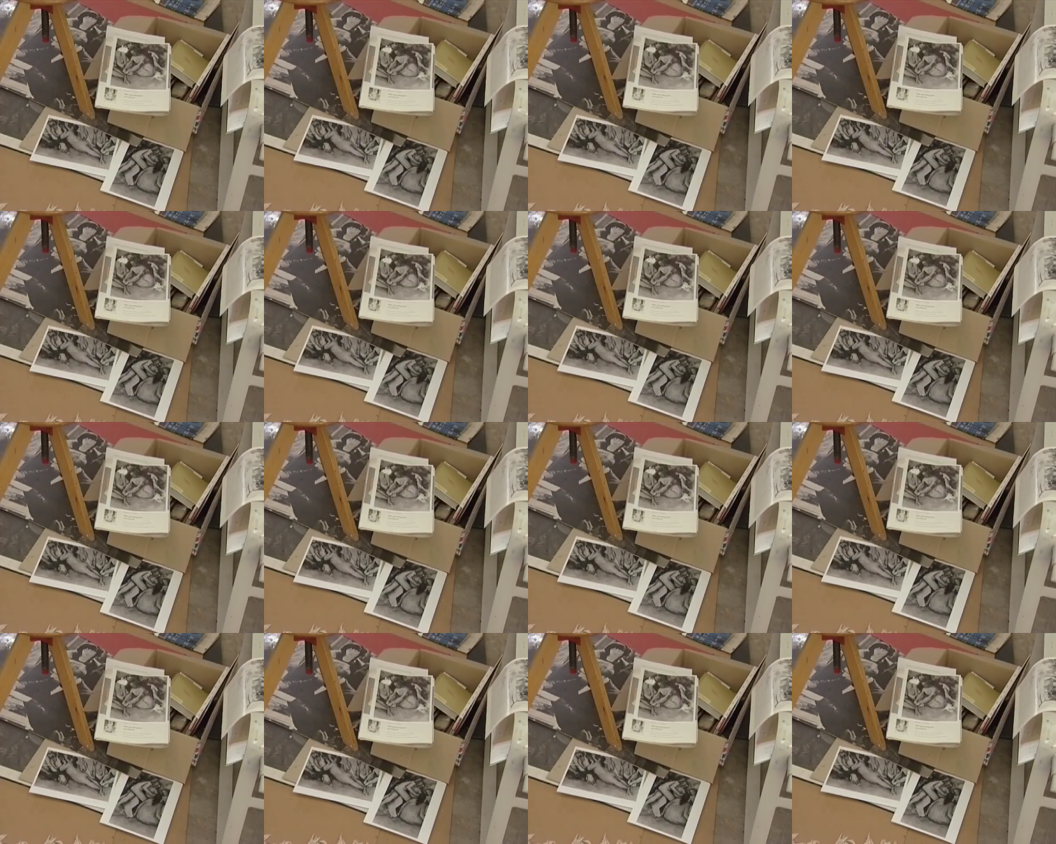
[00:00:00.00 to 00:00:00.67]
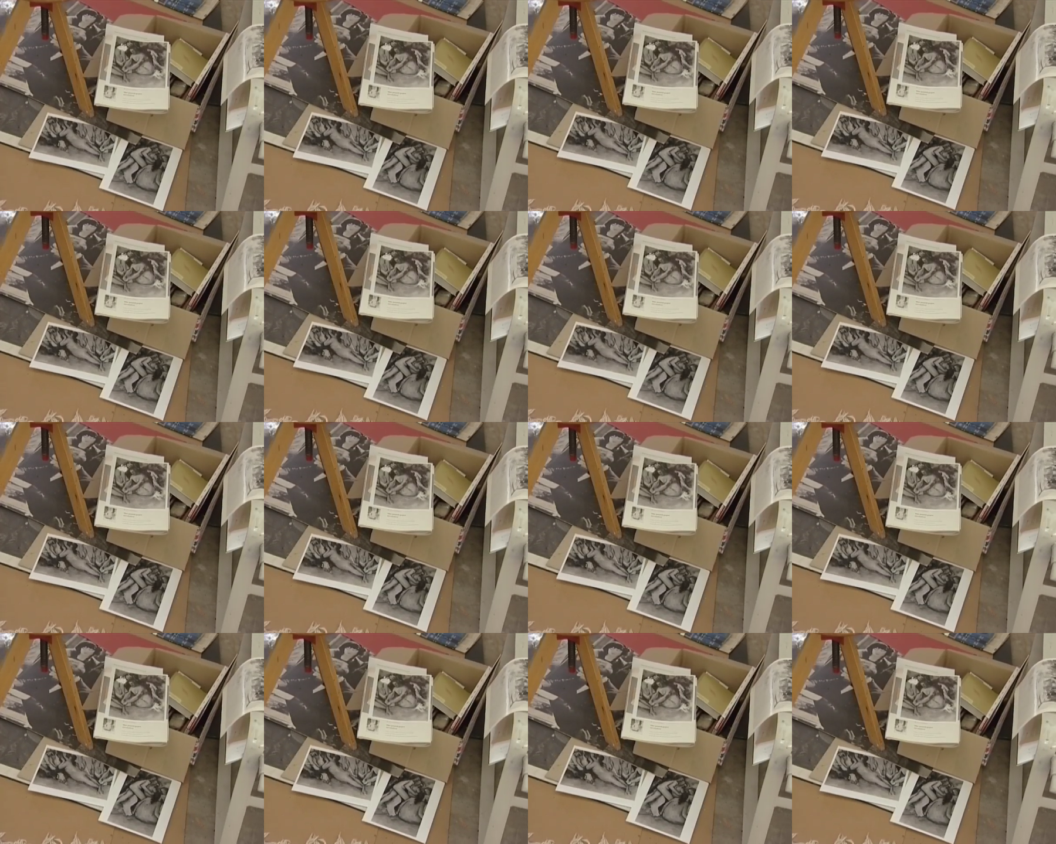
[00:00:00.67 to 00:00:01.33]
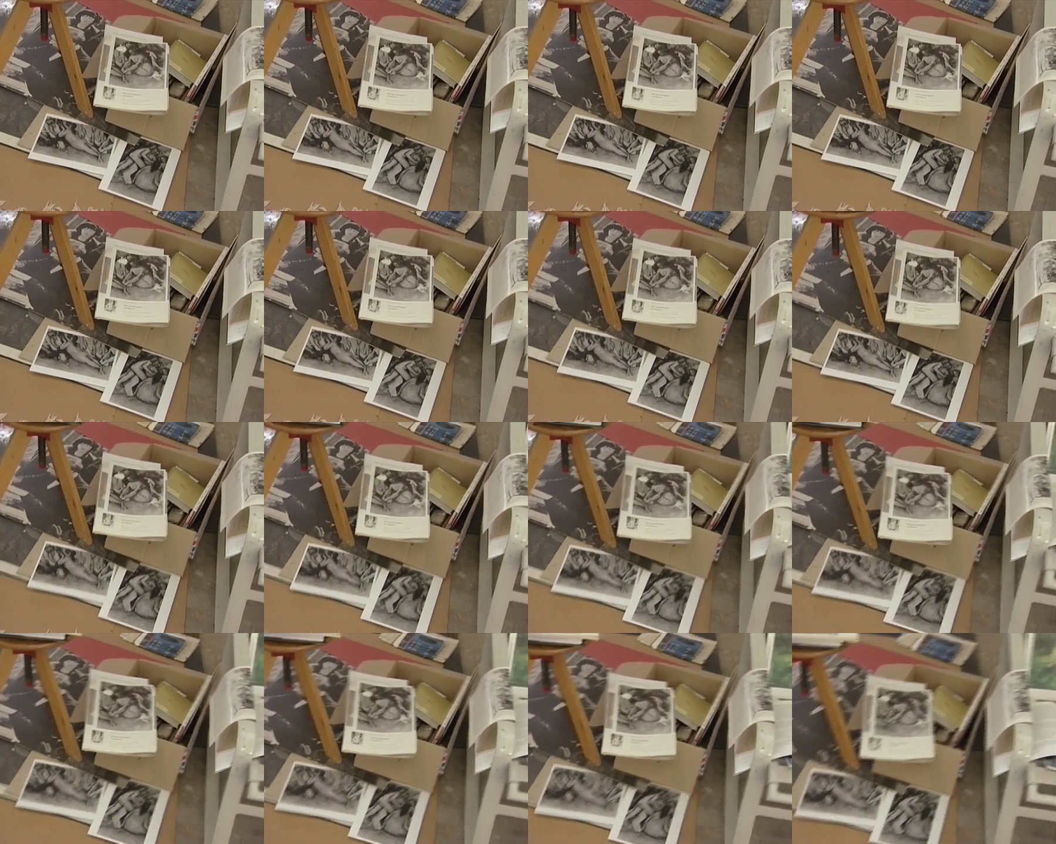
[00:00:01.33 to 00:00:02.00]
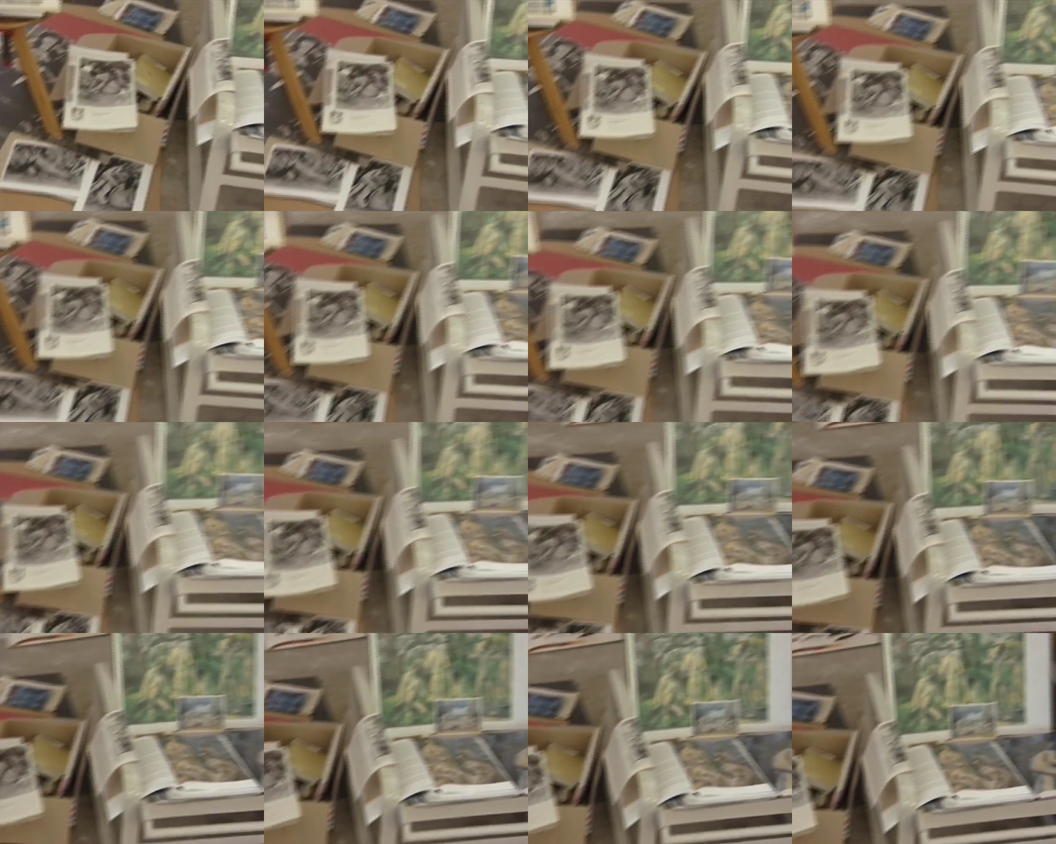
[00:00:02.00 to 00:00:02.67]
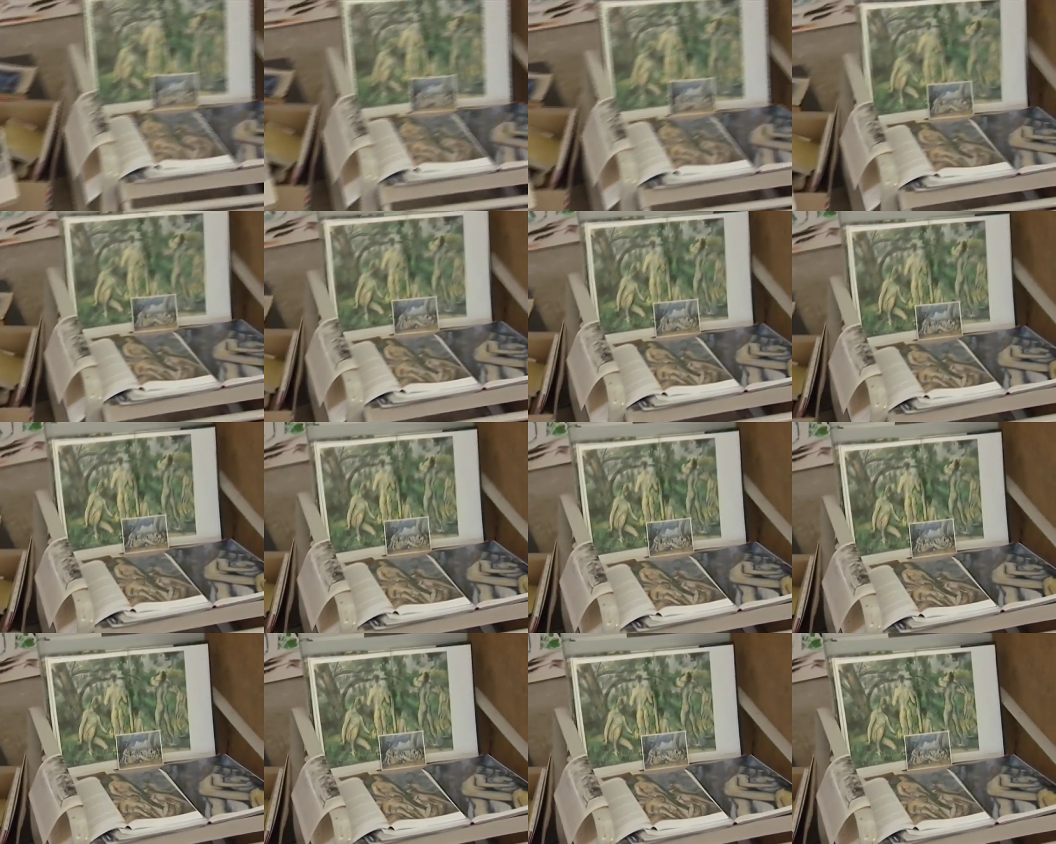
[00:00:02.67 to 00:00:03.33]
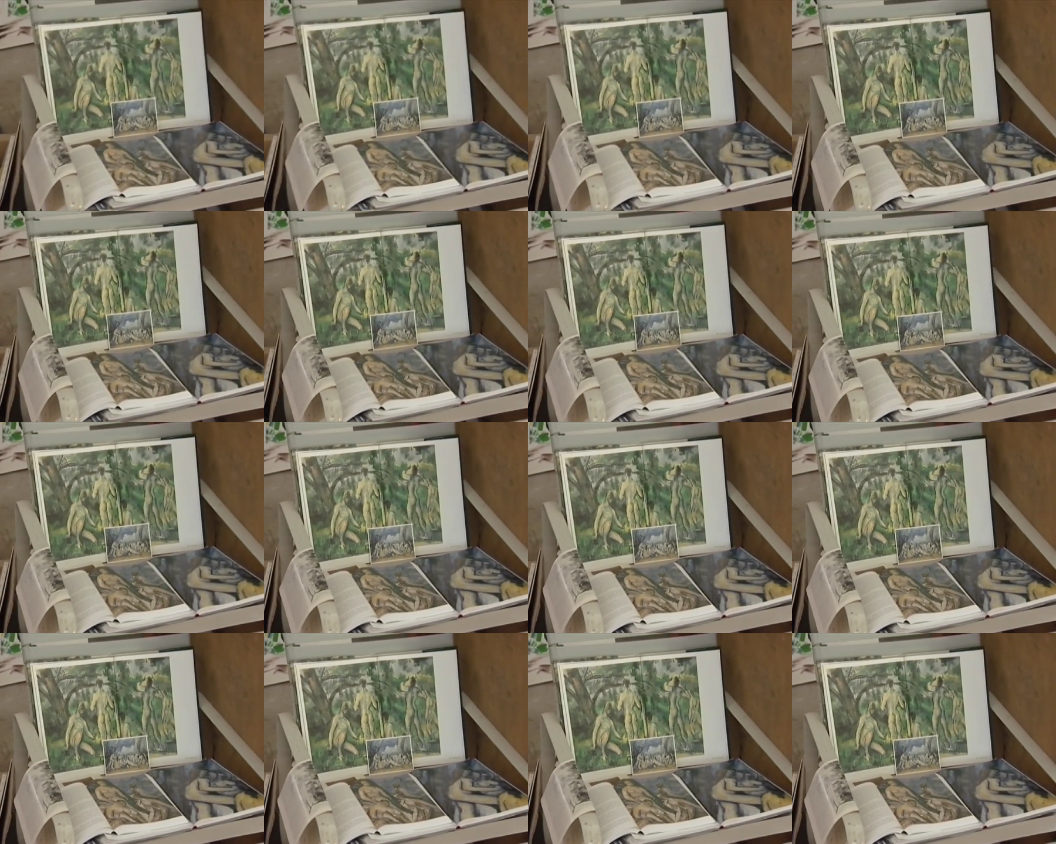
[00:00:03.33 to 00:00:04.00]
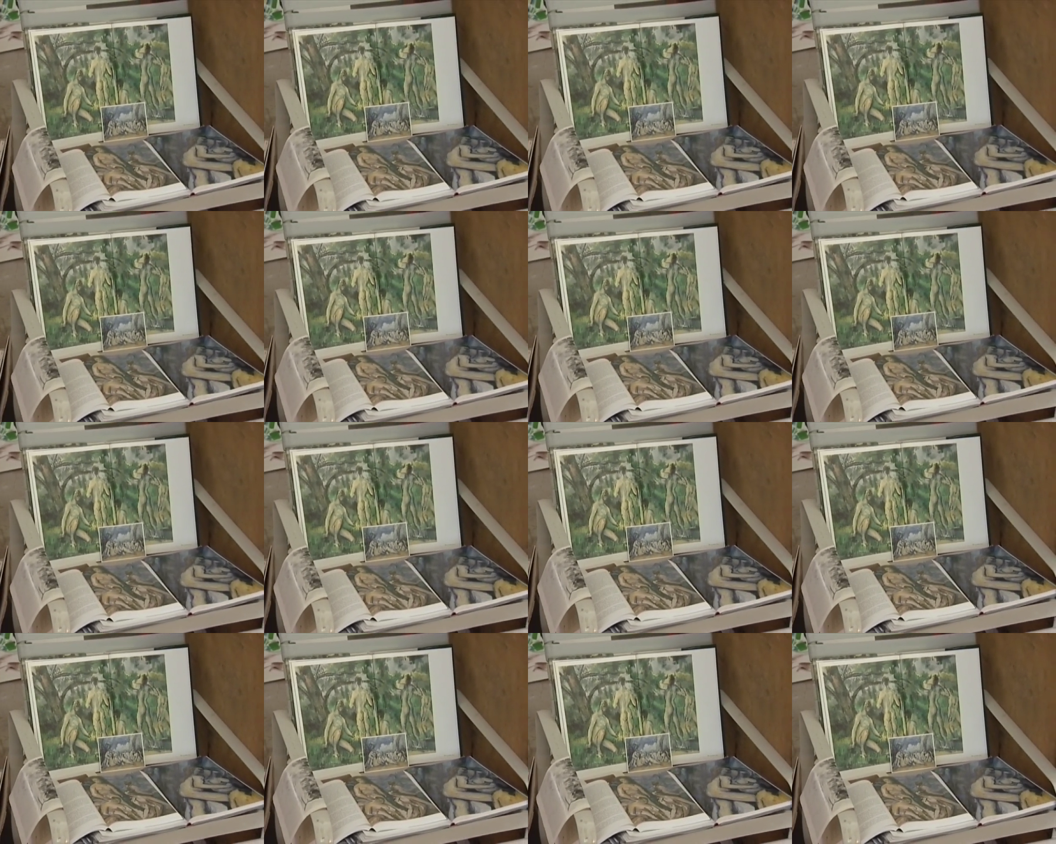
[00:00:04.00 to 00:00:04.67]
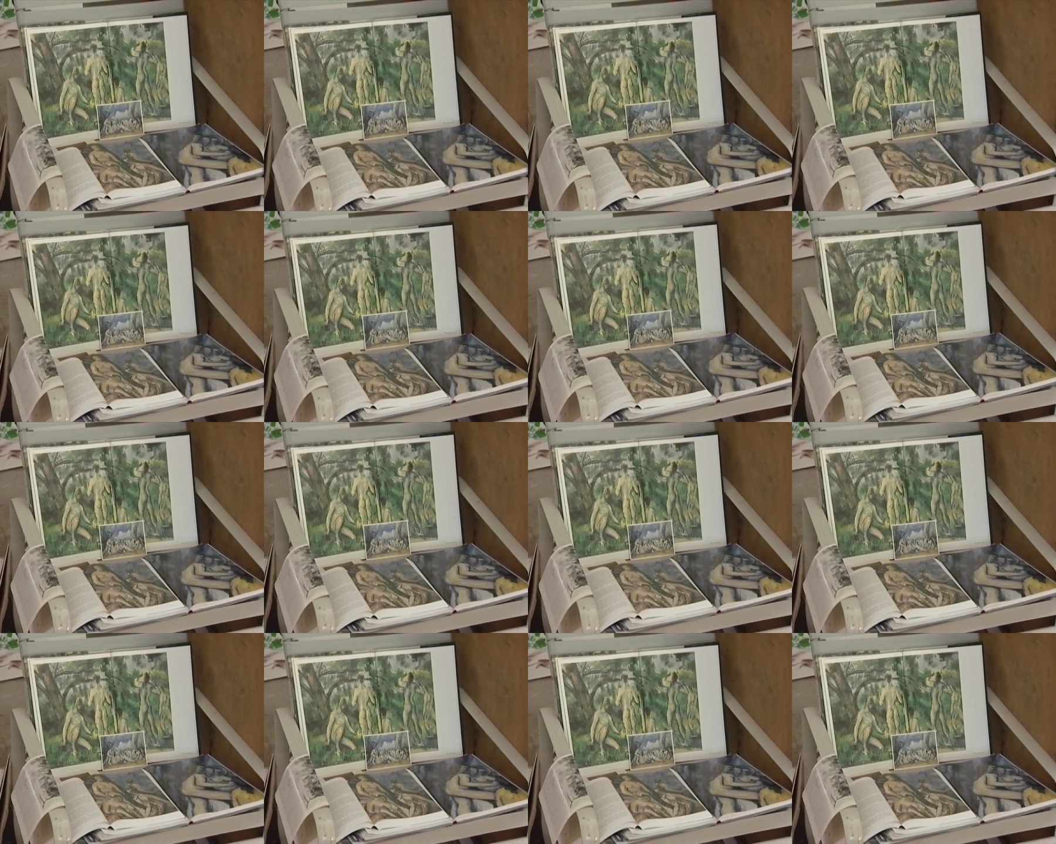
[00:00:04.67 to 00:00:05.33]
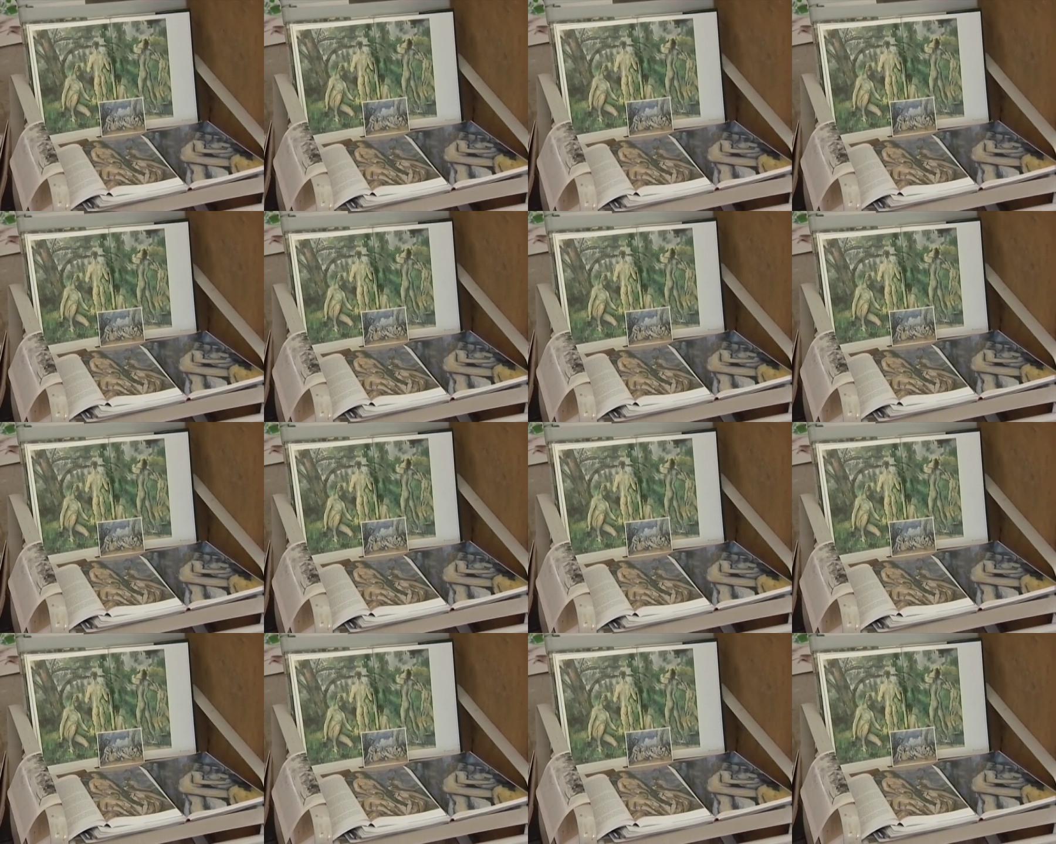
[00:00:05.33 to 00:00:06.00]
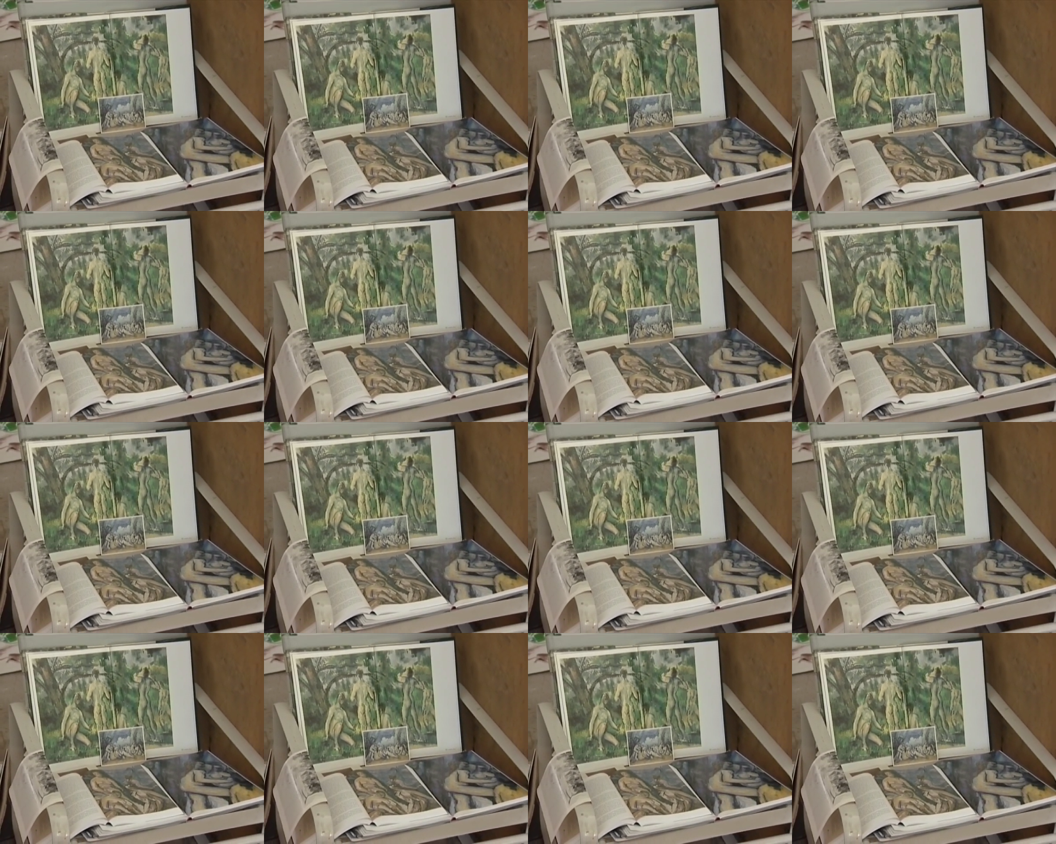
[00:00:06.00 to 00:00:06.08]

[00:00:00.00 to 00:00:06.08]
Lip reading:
Nobody's mouth can be seen.